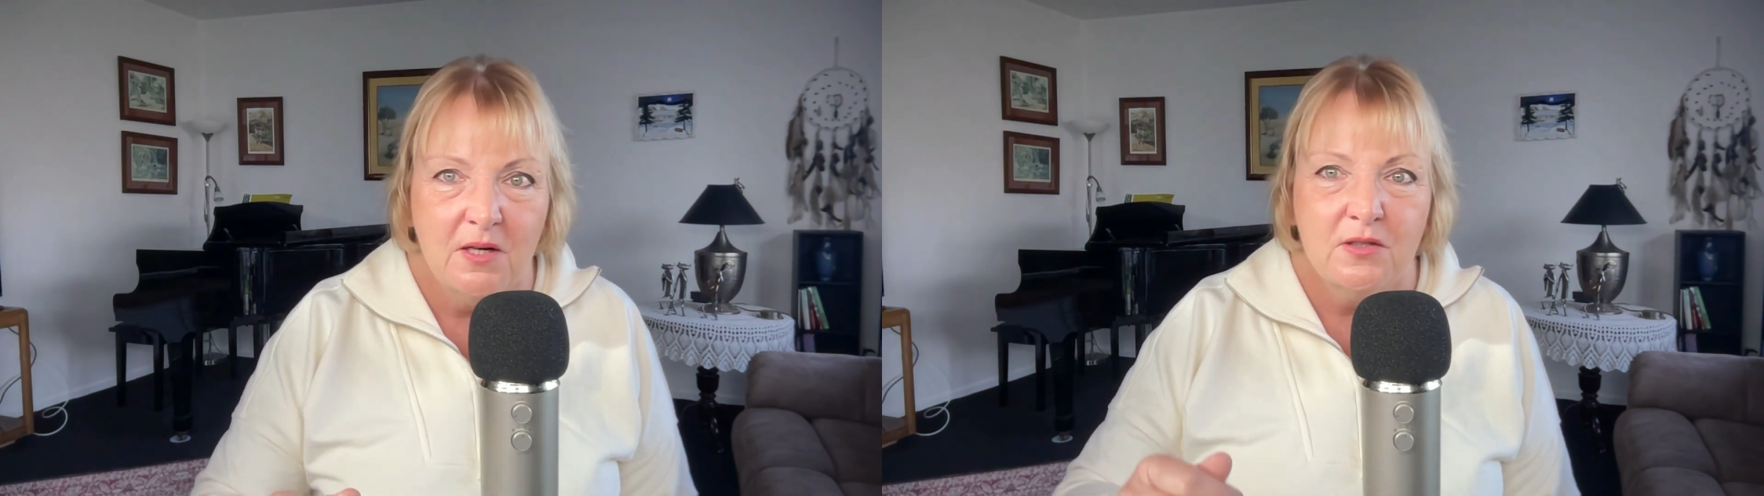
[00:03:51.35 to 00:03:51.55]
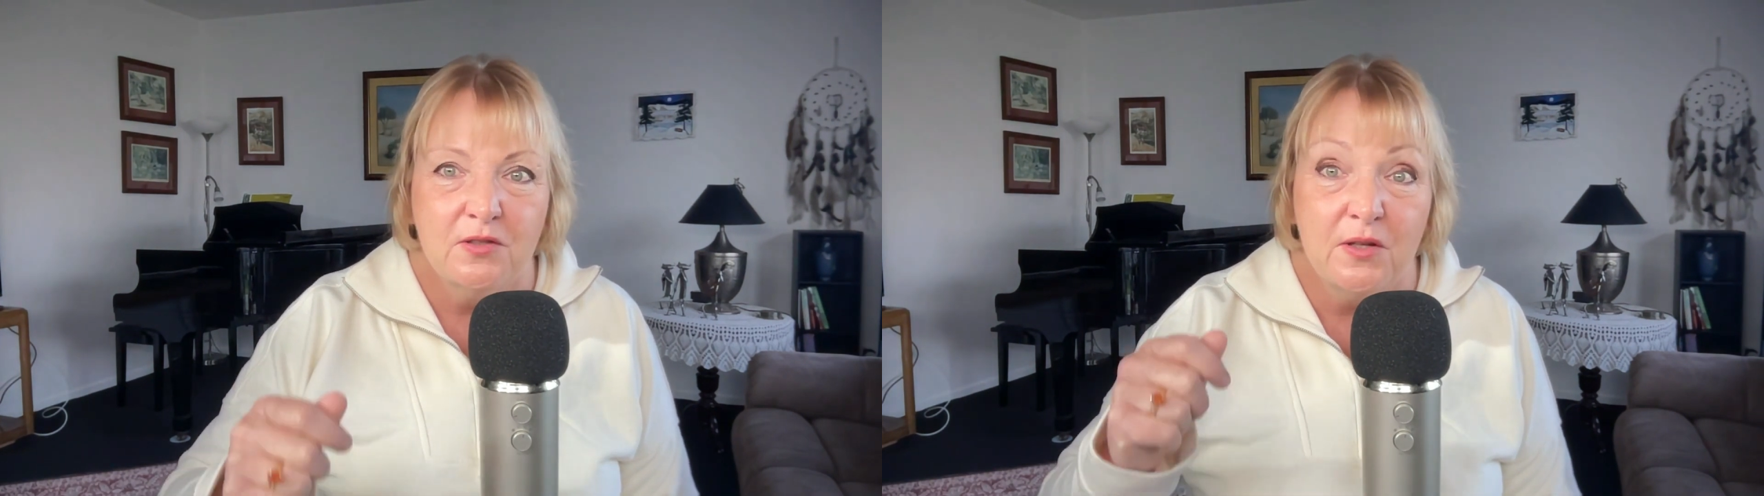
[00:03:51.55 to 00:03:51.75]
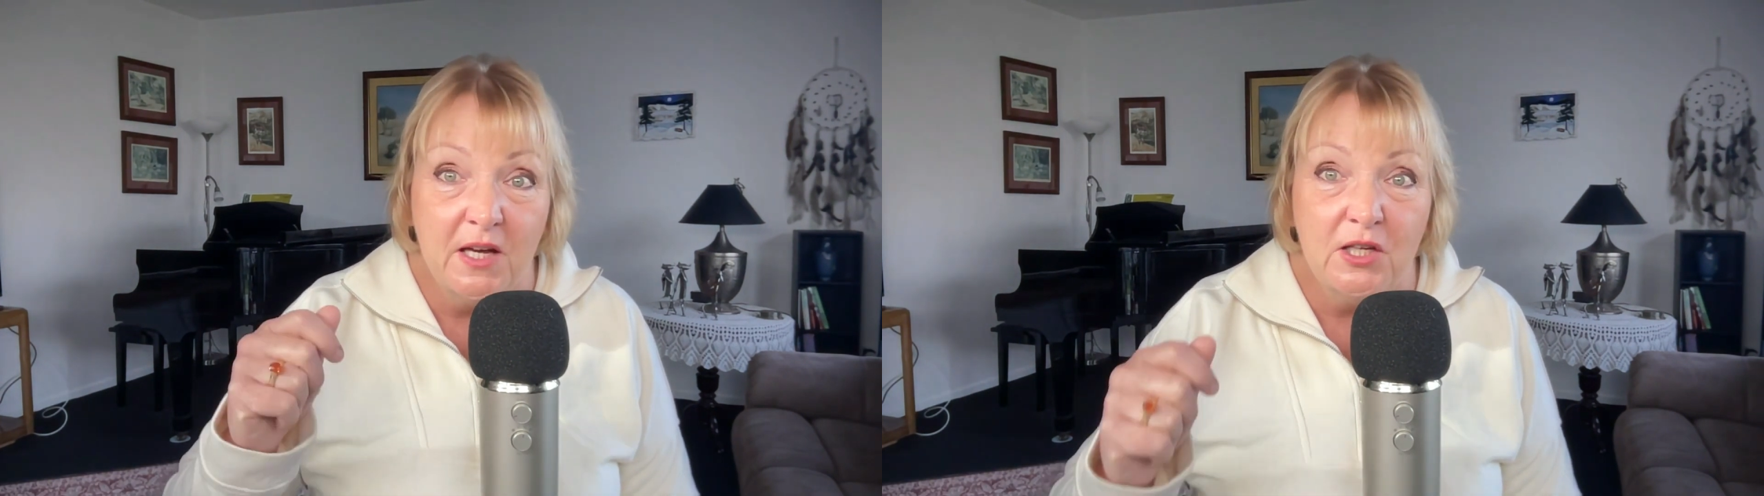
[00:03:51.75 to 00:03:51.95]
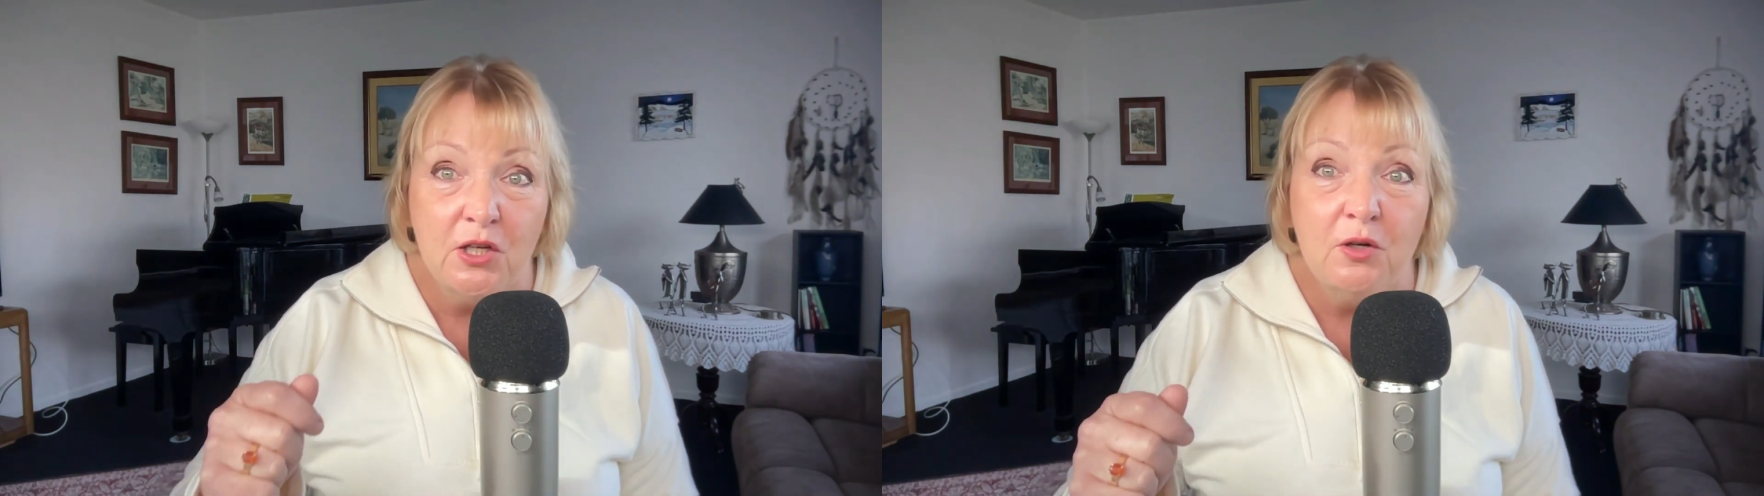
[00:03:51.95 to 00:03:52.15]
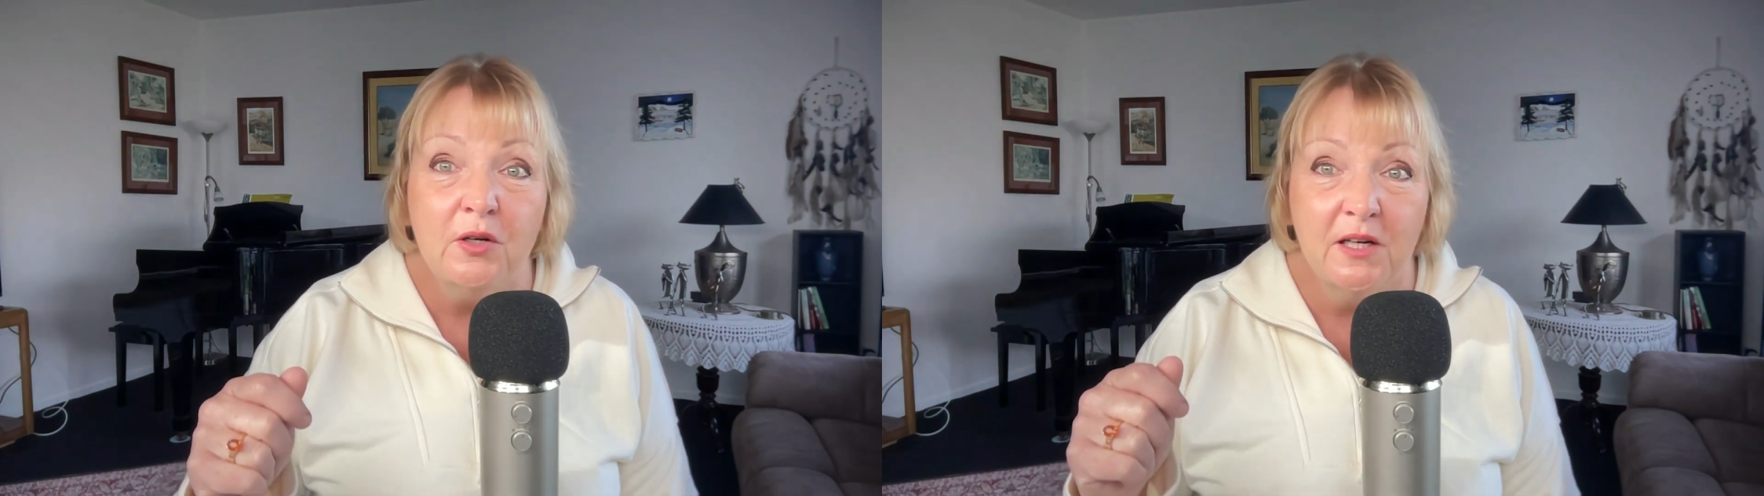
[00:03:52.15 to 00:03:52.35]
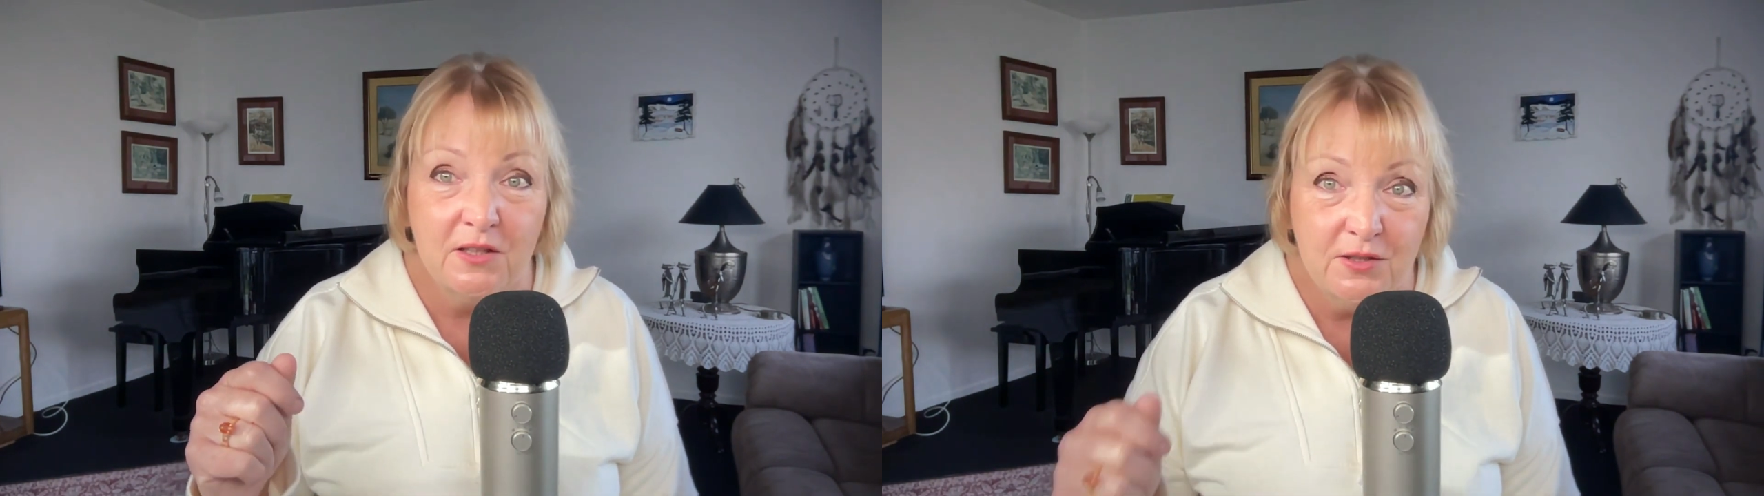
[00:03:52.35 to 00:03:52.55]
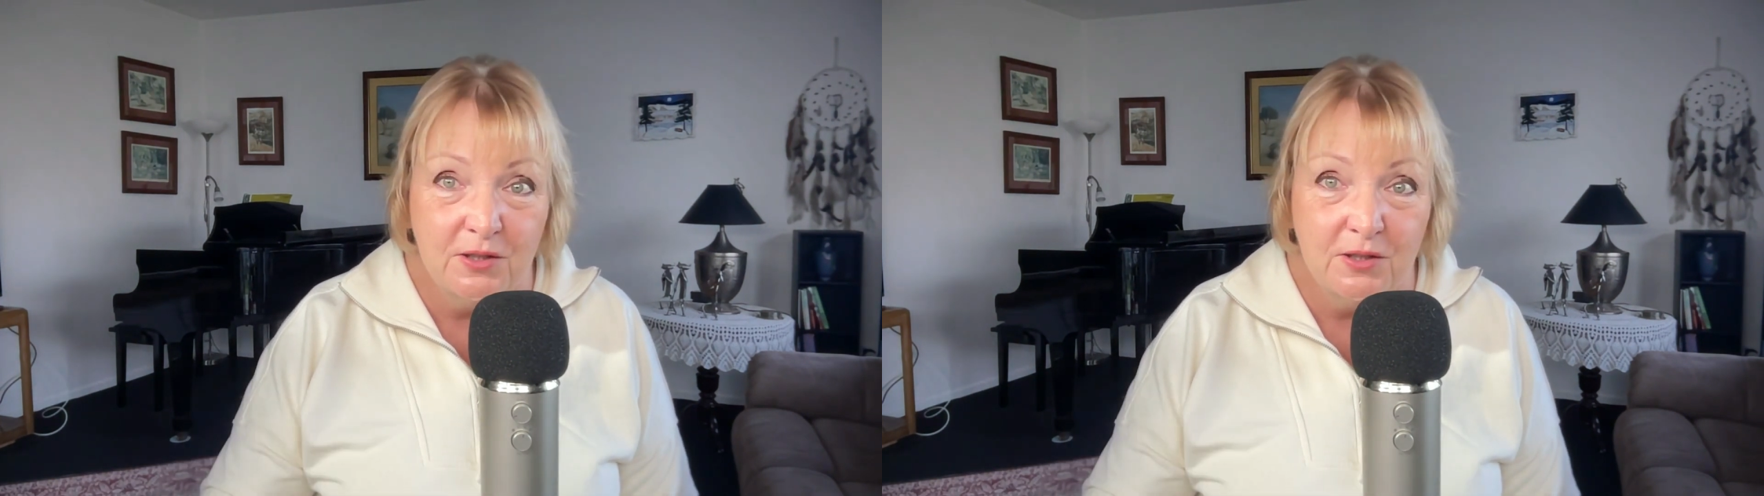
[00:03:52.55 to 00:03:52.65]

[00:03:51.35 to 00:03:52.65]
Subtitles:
so that you can